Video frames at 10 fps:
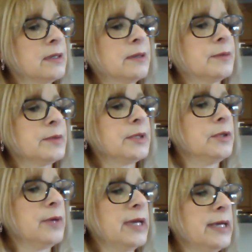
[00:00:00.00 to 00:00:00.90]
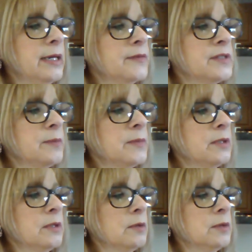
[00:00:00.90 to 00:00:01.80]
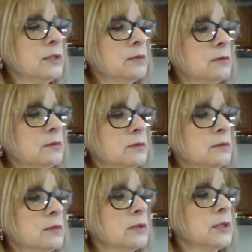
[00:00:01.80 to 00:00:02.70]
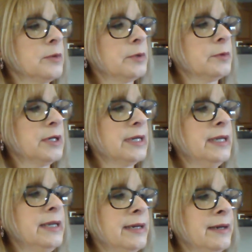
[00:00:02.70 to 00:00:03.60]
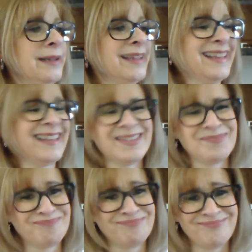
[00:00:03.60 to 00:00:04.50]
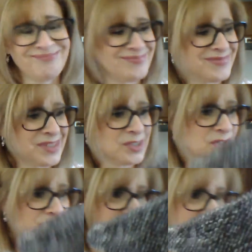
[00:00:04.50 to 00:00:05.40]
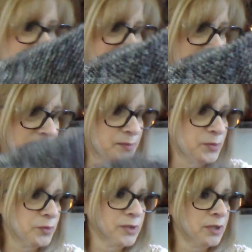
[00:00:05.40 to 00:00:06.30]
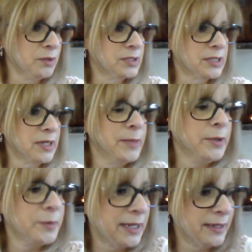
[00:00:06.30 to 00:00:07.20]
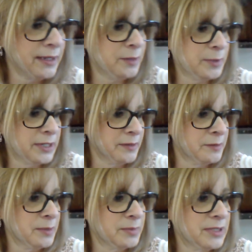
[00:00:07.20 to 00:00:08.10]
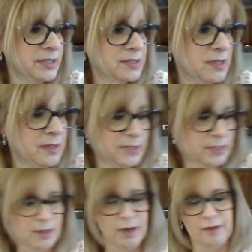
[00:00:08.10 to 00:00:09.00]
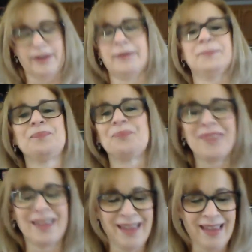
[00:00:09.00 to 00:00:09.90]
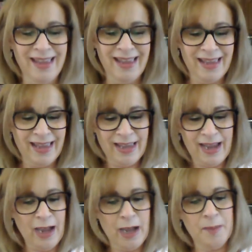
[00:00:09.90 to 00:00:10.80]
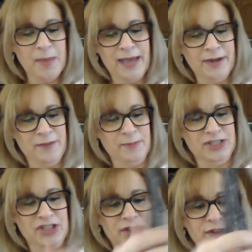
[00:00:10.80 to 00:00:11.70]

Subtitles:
Oh, you know I had to have something going awry here. Couldn't have gone that smooth the whole time. Okay, here we go. It's coming. All right. I don't have much here.